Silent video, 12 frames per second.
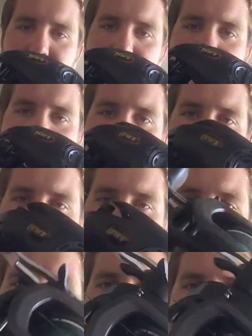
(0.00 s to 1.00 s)
This is
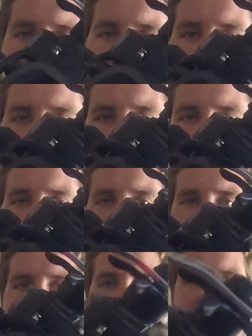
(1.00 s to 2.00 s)
in a
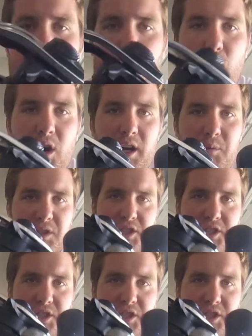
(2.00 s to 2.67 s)
7.5 to 1,